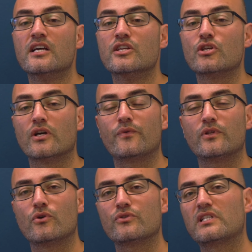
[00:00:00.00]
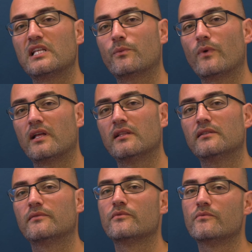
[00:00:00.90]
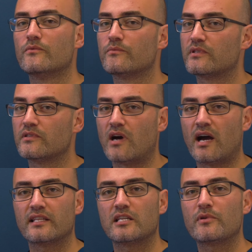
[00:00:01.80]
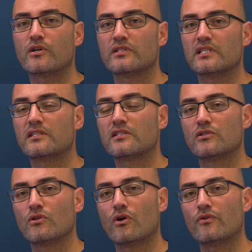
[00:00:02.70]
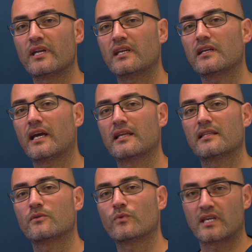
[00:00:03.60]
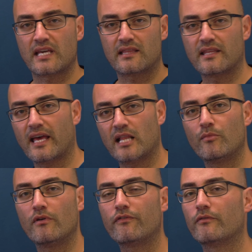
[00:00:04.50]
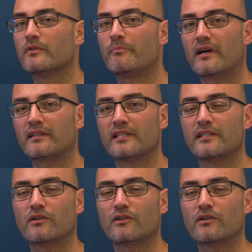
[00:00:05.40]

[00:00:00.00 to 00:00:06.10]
So if we don't sleep well, either because it's snoring and we get the elbow from the partner,